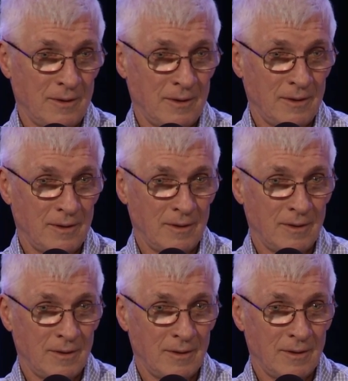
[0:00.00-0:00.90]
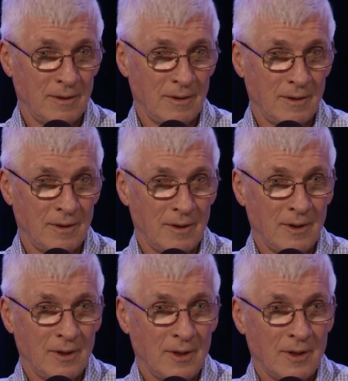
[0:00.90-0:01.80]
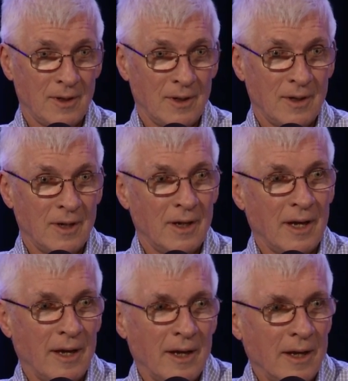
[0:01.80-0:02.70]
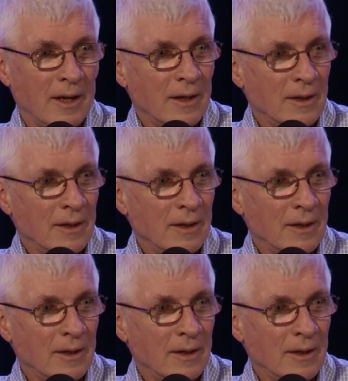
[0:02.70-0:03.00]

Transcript: (no one is talking)